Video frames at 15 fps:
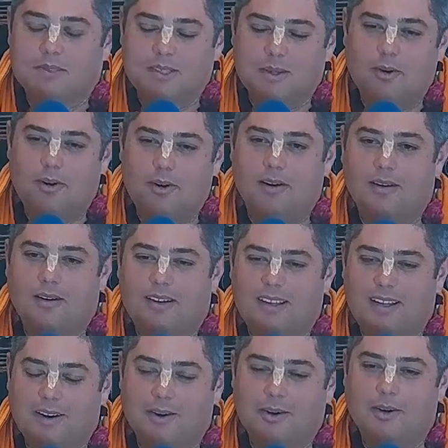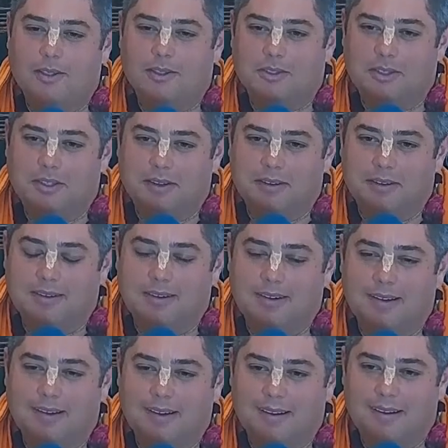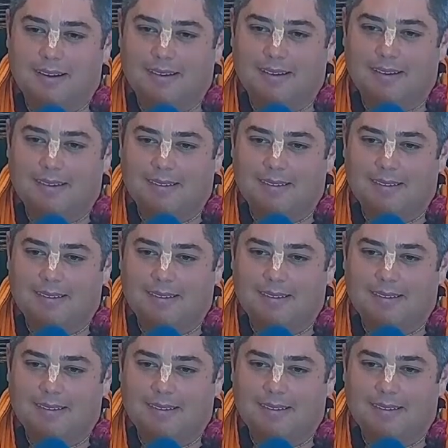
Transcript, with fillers: some cr clear Christian uh,